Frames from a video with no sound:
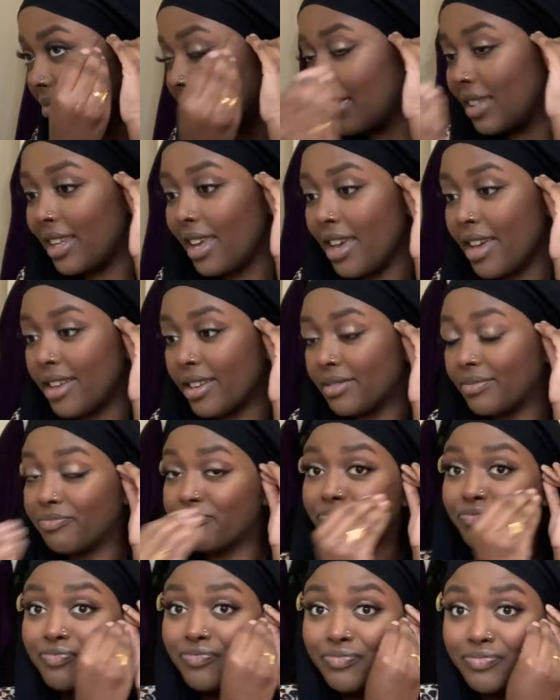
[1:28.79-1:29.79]
Yeah.
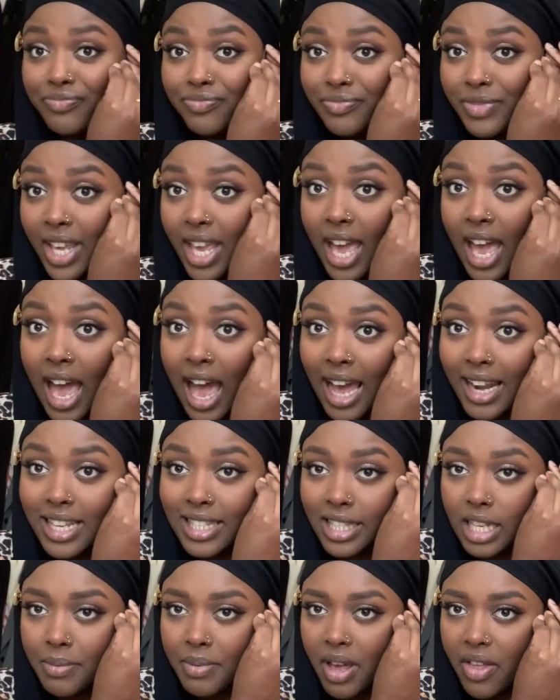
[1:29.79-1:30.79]
And
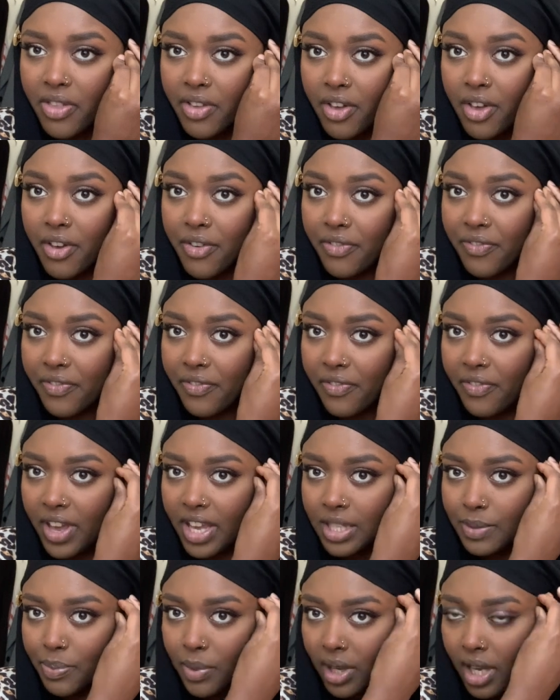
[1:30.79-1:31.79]
it's going to be at the
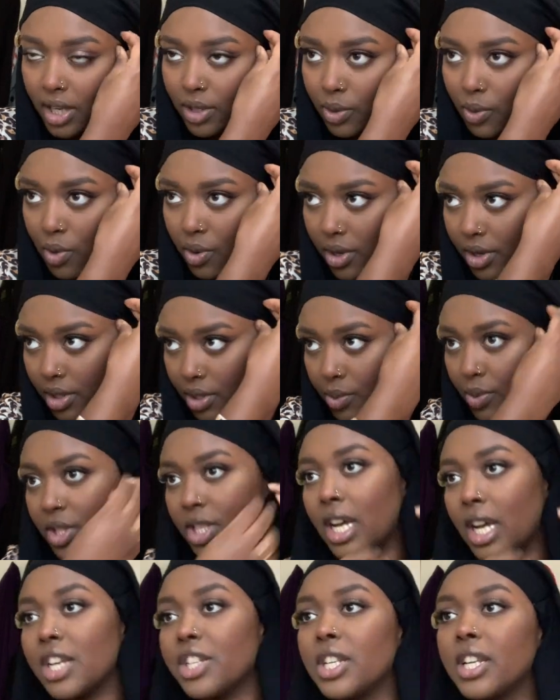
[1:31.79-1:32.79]
Facebook headquarters,
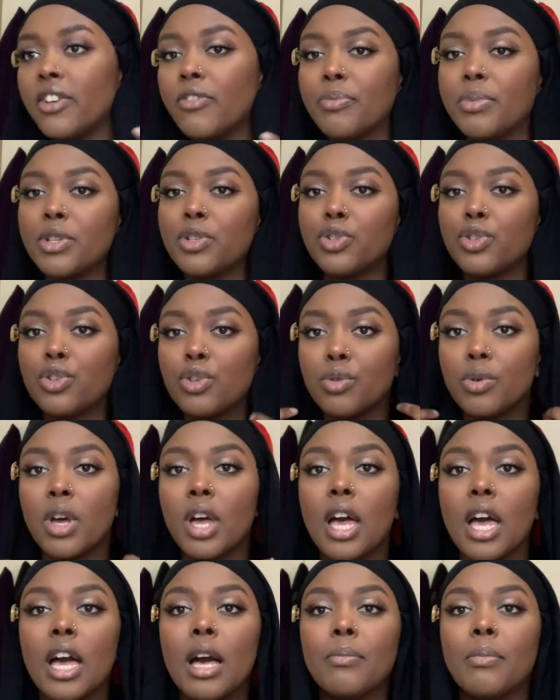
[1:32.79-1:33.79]
which actually I've been to
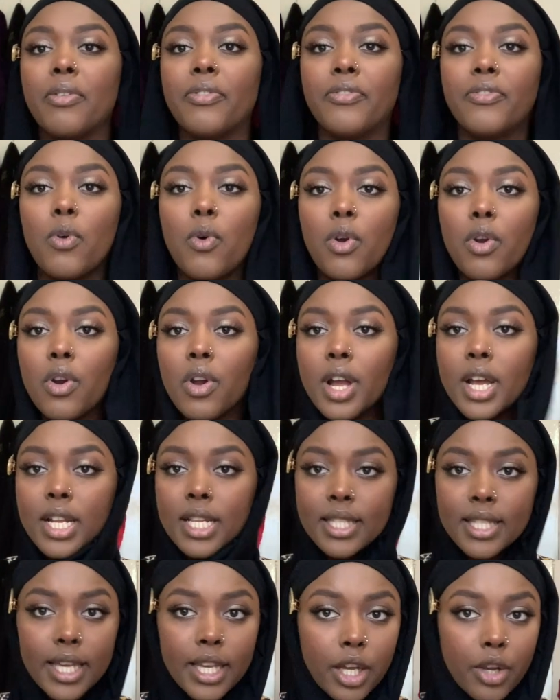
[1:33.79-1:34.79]
before, and
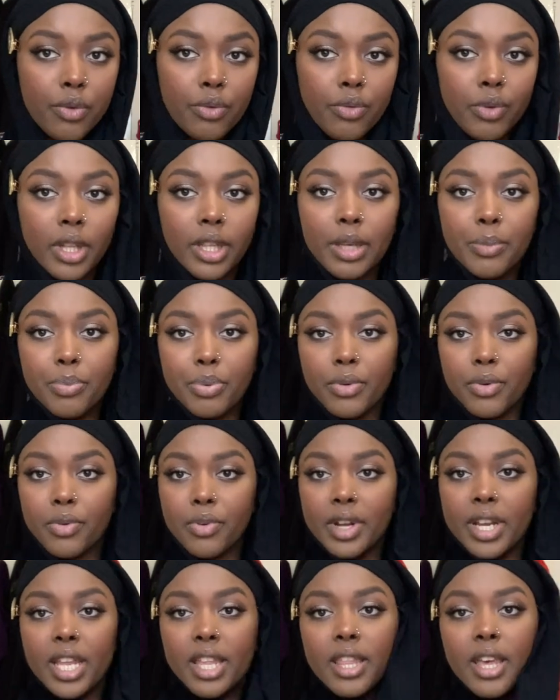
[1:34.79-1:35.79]
it's like really
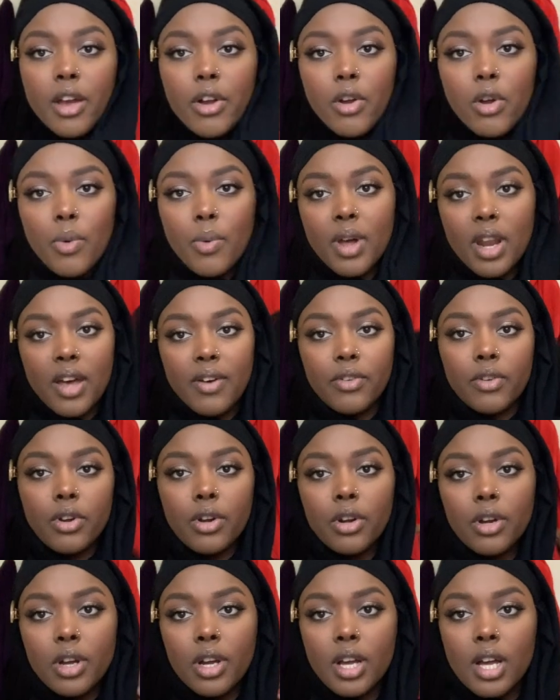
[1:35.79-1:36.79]
pretty there or
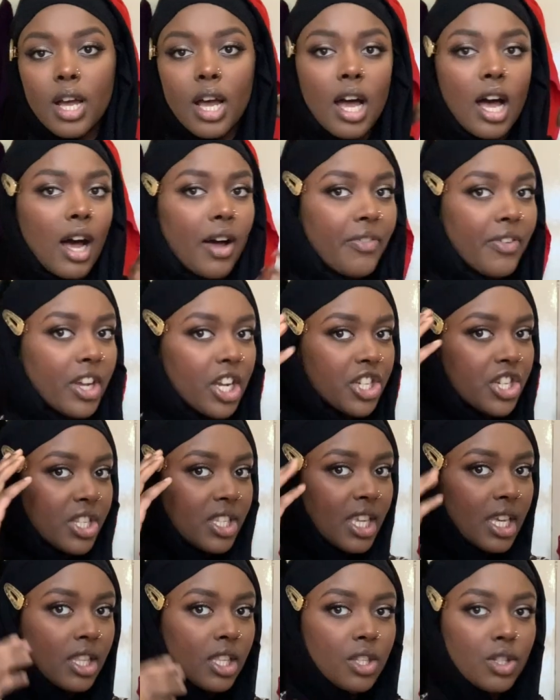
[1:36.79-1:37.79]
whatever. I think I should
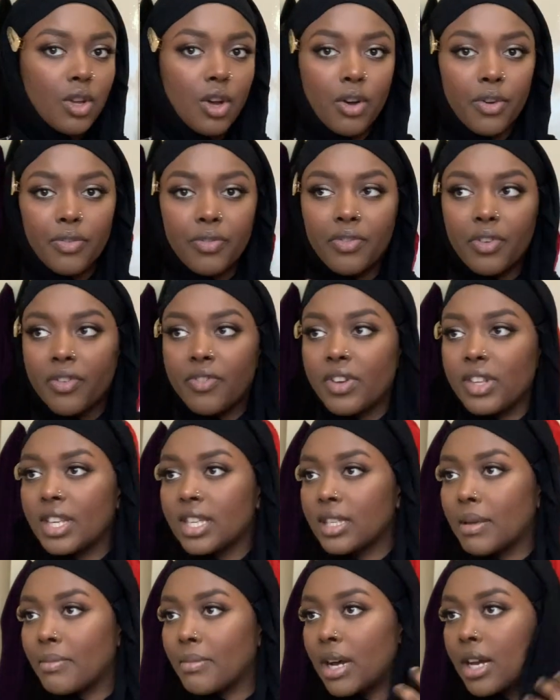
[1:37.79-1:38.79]
take this off if it
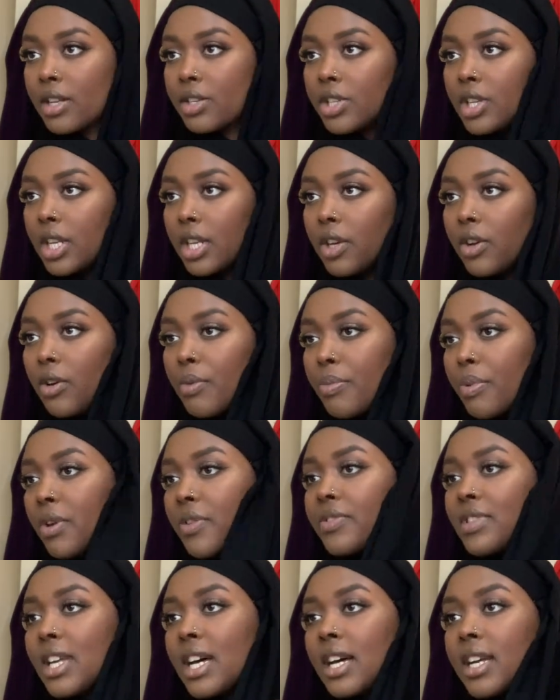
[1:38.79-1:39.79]
doesn't match in it on
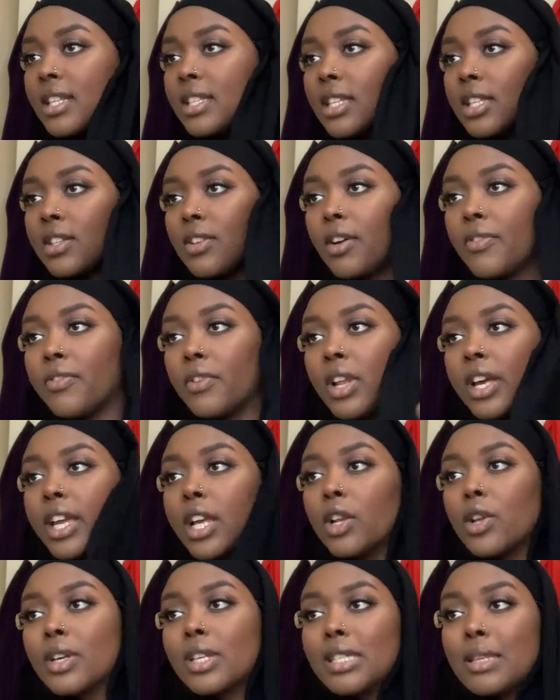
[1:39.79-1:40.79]
both sides. I feel like
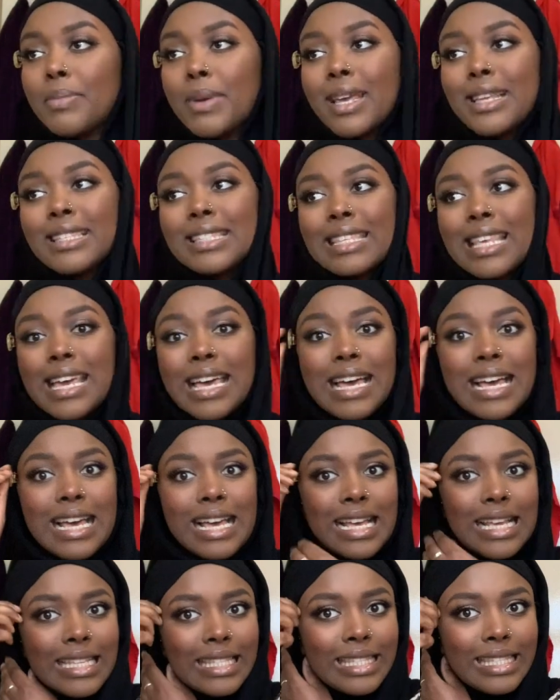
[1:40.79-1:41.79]
it looks a bit
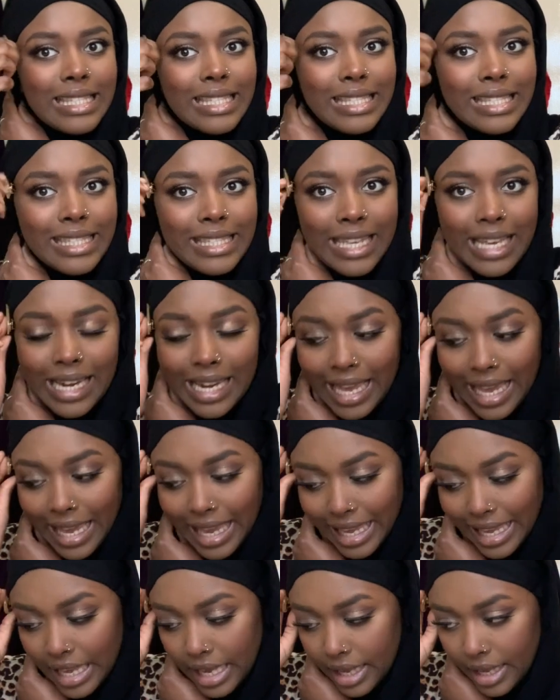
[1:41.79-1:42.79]

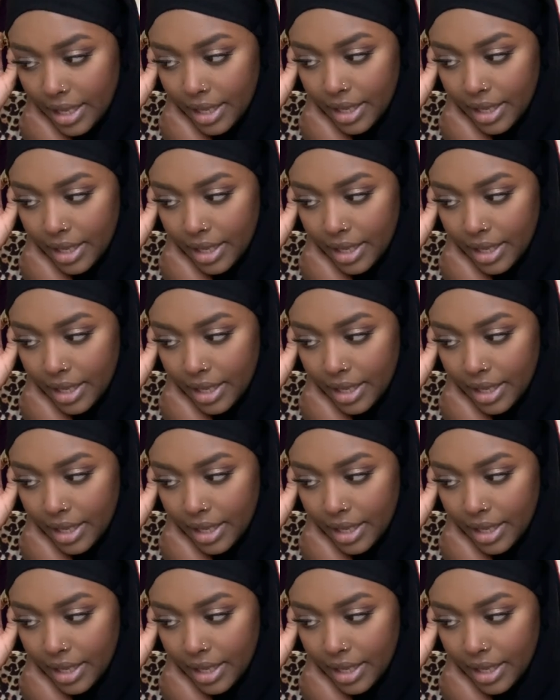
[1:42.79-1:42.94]
silly.